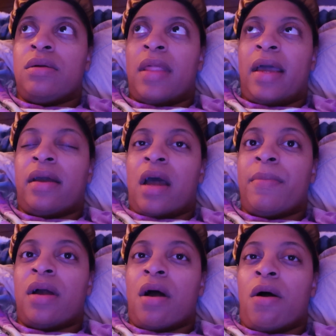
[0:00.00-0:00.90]
like
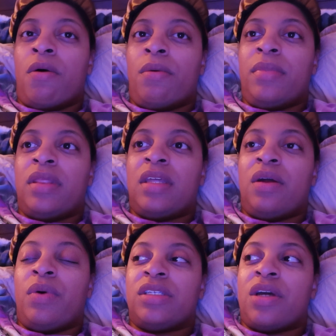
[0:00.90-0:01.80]
coming home than
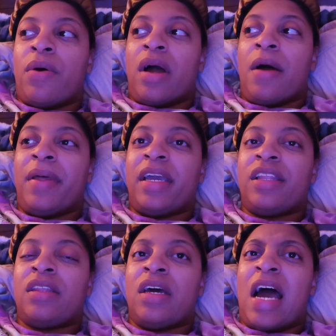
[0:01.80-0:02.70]
it was going up.
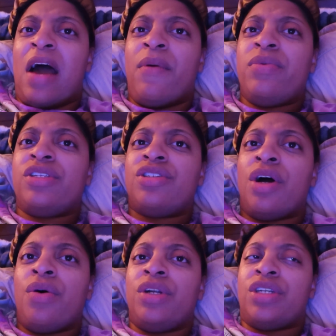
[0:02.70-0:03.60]
Like the highway was
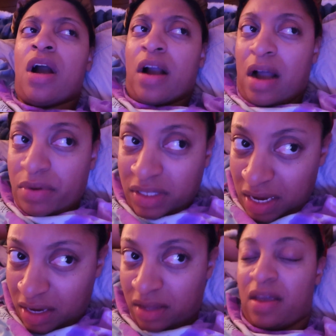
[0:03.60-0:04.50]
so dark. I was
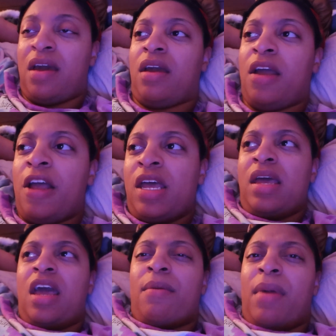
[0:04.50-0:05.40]
thinking like,
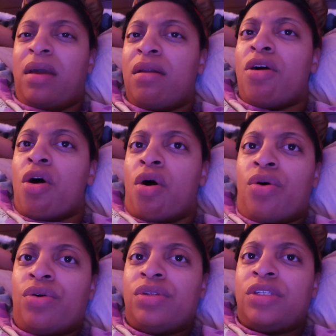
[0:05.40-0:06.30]
am I getting
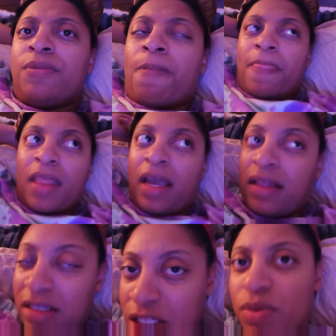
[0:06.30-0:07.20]
old?
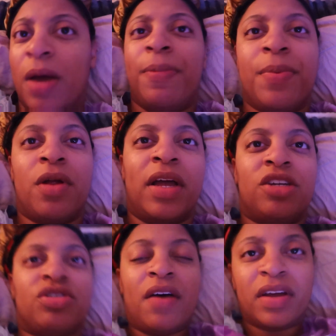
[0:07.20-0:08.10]
Like this is why people don't
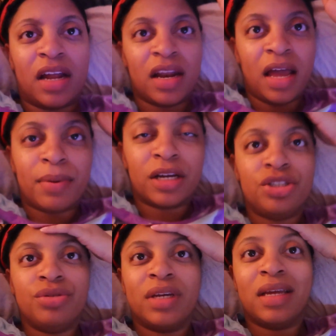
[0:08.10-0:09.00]
like driving at night
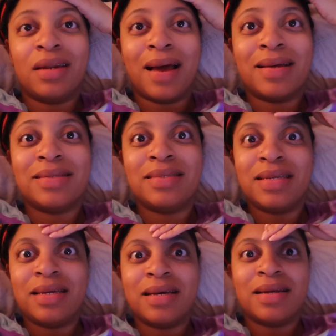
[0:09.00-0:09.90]
because you cannot
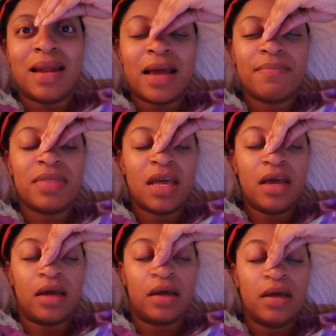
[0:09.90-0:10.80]
see a damn
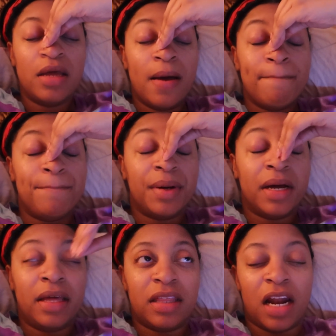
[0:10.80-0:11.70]
thing.
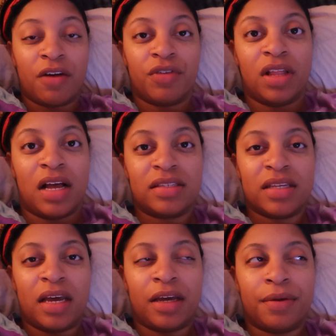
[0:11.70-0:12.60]
But then I realized
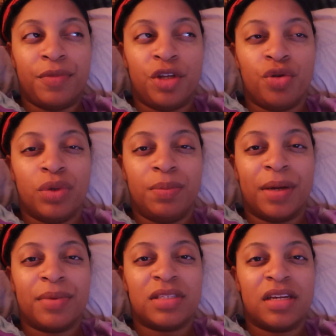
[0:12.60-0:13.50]
like you would
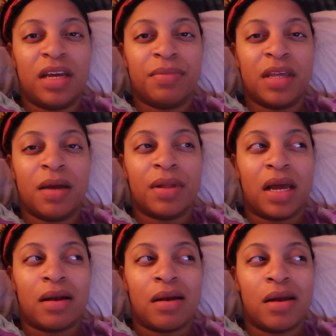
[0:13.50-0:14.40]
be able to see a damn thing, but
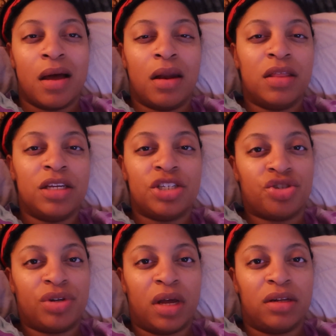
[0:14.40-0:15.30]
like none of these
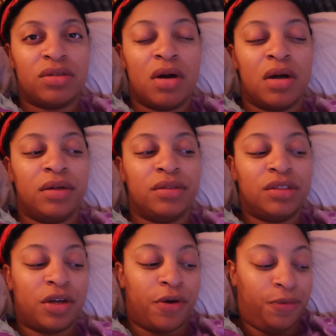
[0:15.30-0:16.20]
streetlights are on.
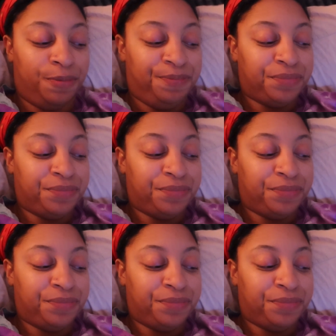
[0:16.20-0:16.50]
So